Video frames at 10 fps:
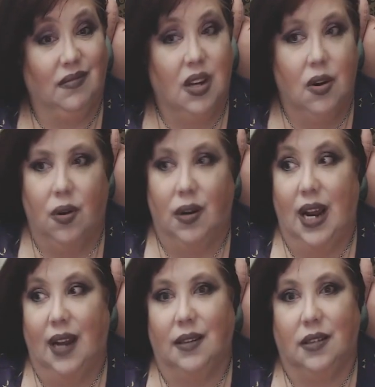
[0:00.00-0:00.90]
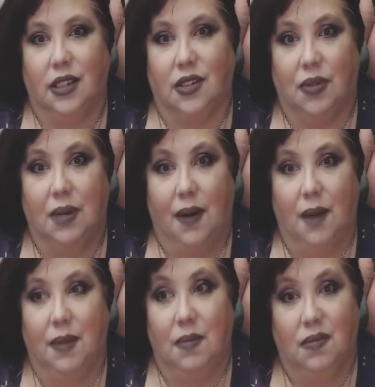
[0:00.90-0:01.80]
Or not just three-party,
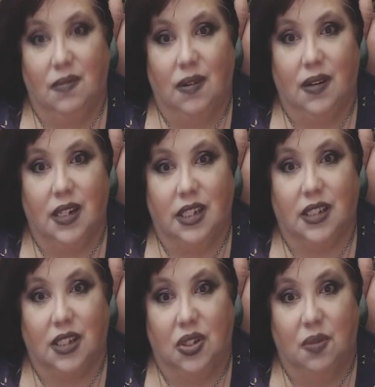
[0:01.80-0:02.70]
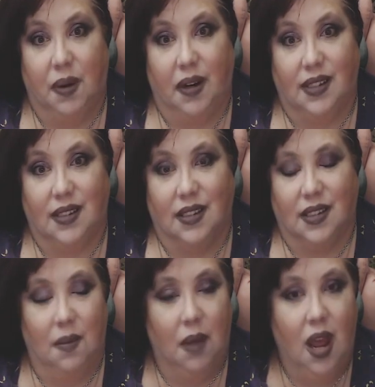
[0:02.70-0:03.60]
but more than just a two-party
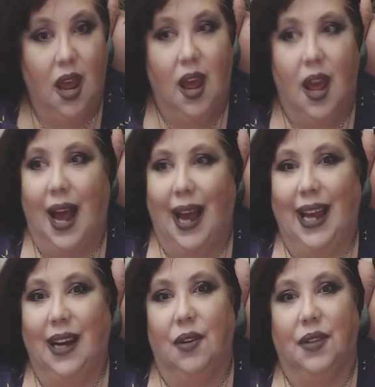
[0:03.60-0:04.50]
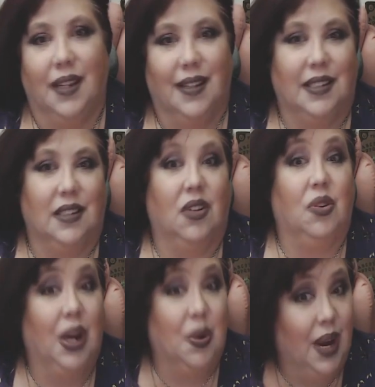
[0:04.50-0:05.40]
system. I don't think this is a
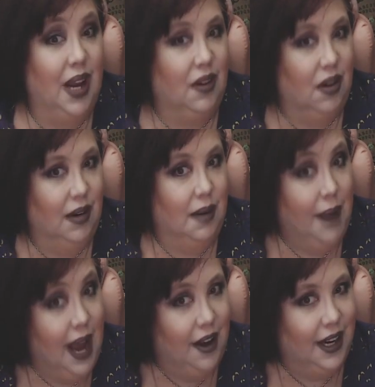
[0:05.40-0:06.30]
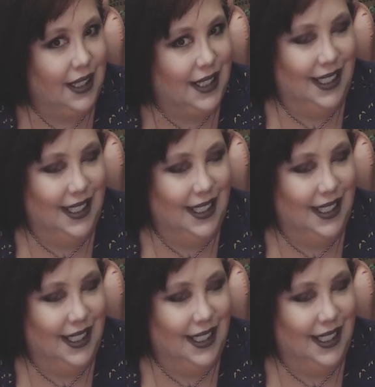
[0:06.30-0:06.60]
great way of going about it.